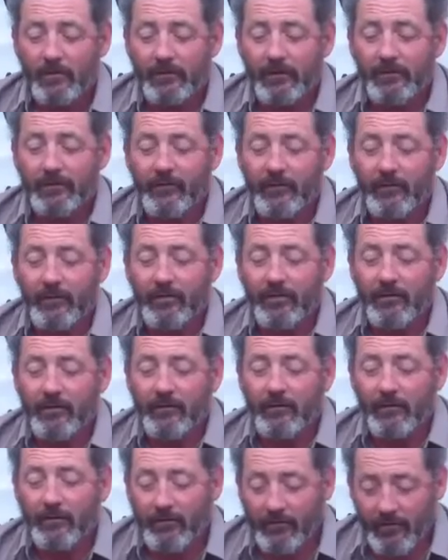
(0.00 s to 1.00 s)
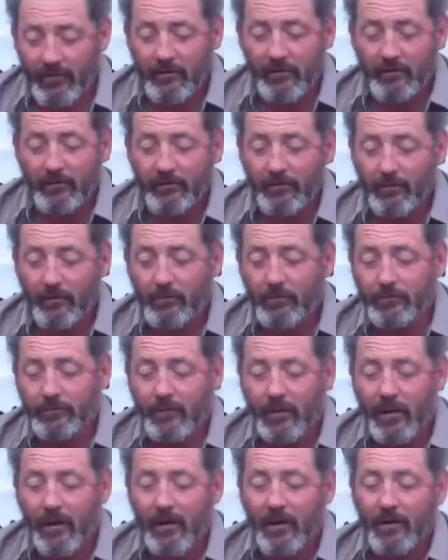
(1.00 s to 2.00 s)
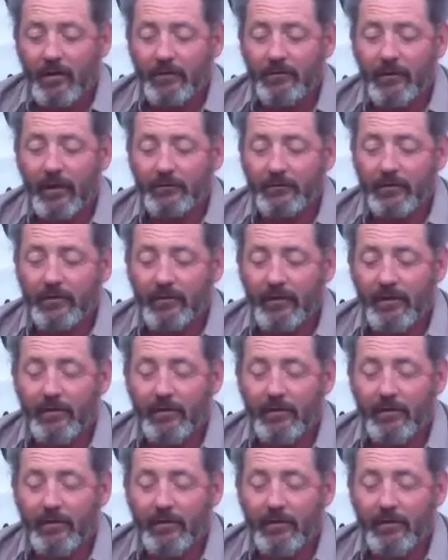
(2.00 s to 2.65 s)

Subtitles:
Just 33 years old, Dr.